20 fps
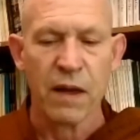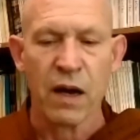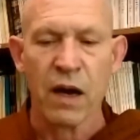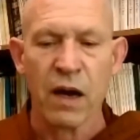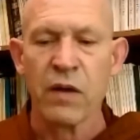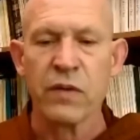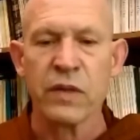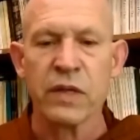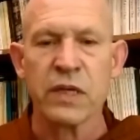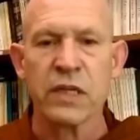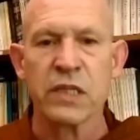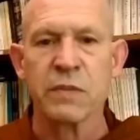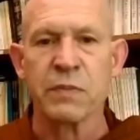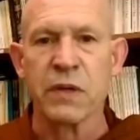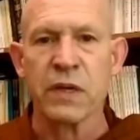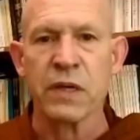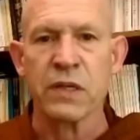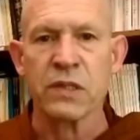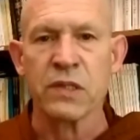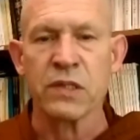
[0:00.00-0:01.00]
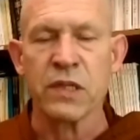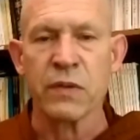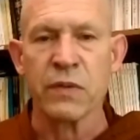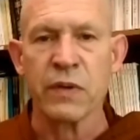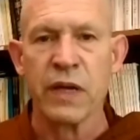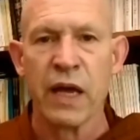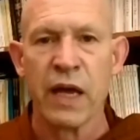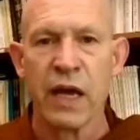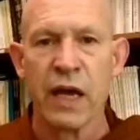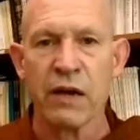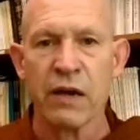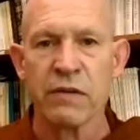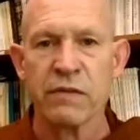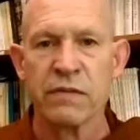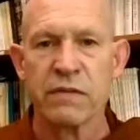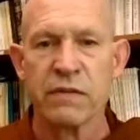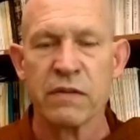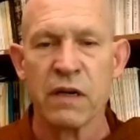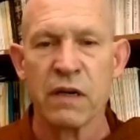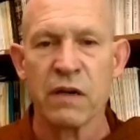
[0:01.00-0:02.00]
all the experiences that we have
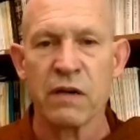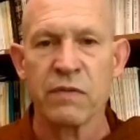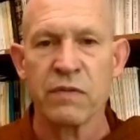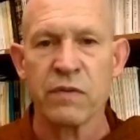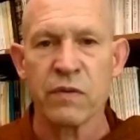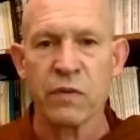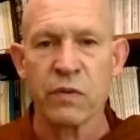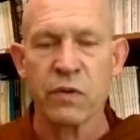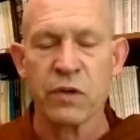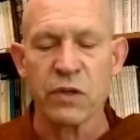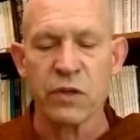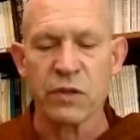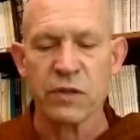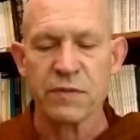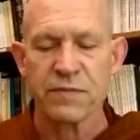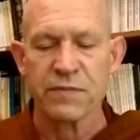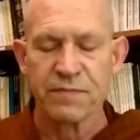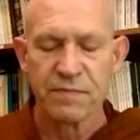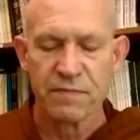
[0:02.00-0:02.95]
of the world.